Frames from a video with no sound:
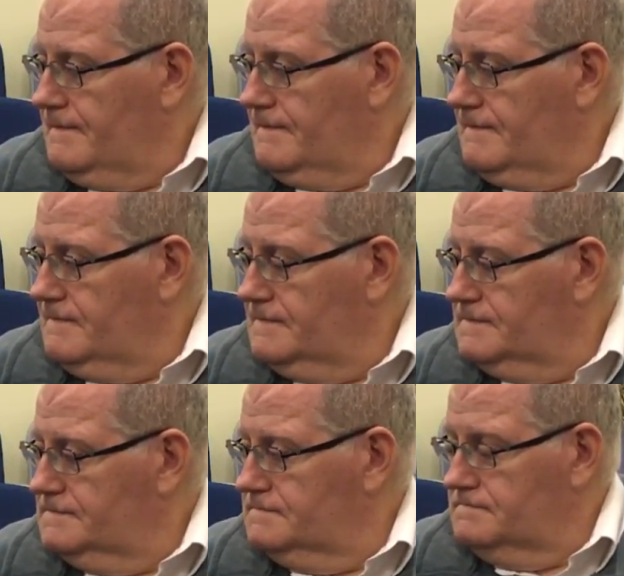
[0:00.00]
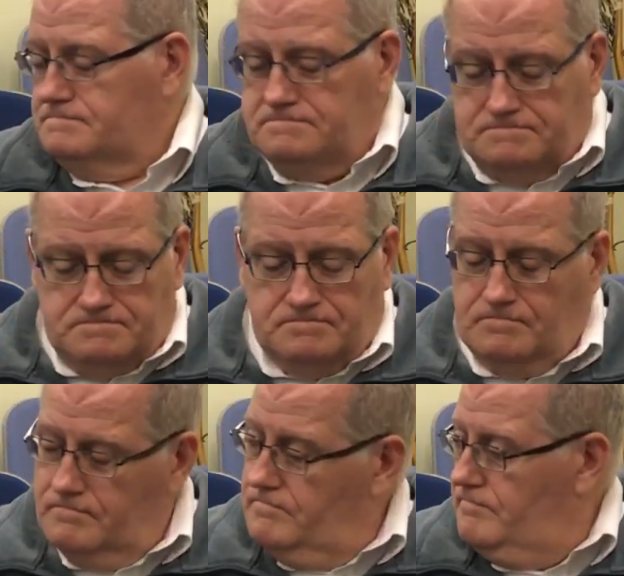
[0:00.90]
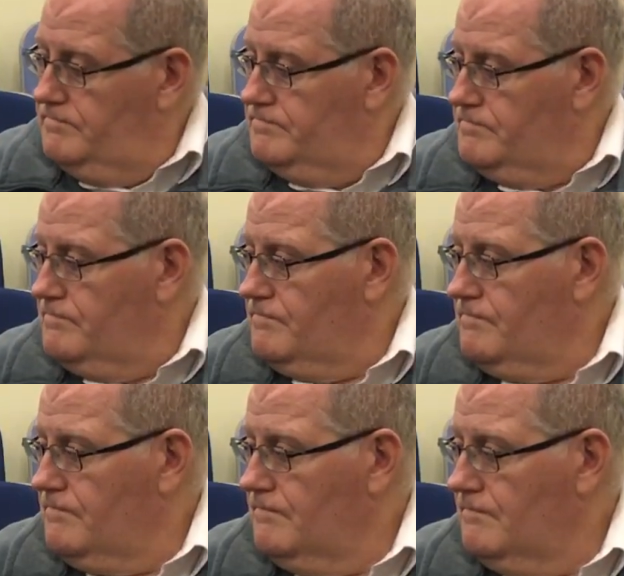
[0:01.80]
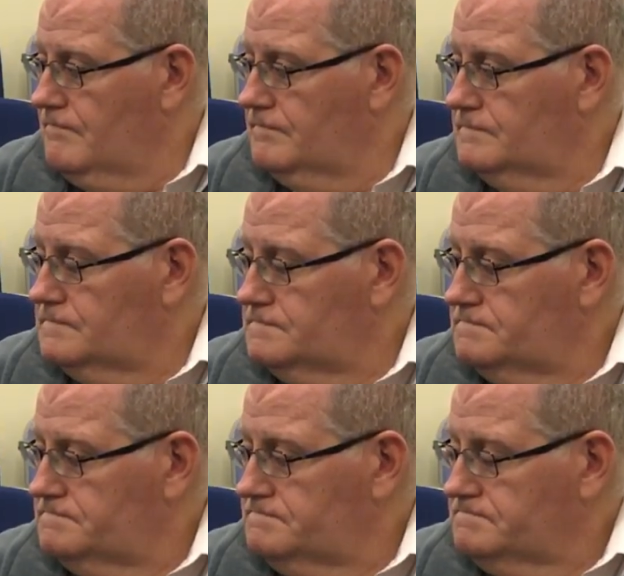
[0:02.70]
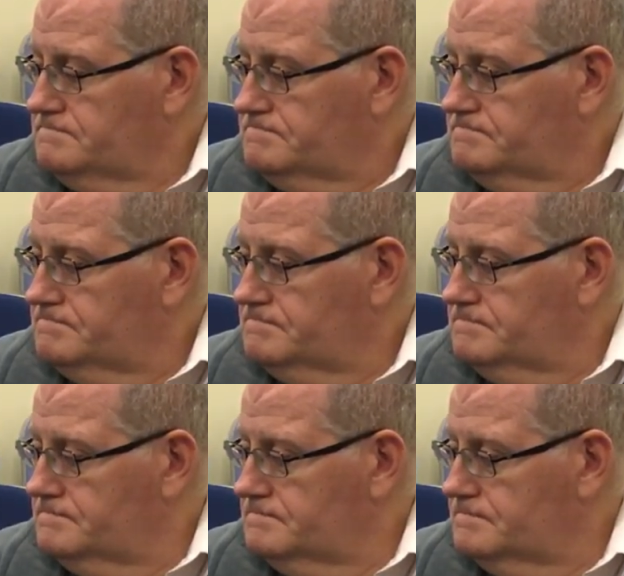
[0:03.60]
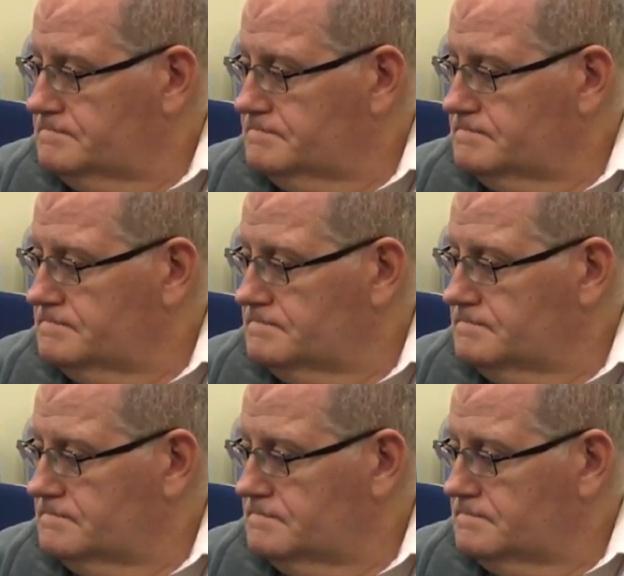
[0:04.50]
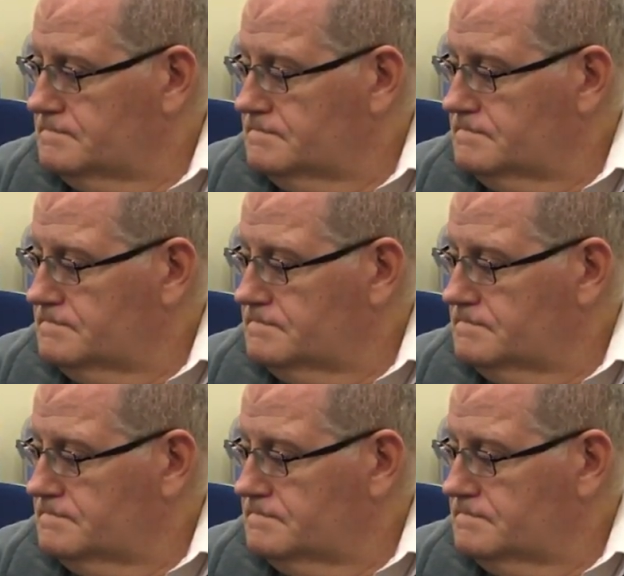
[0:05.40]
(not speaking)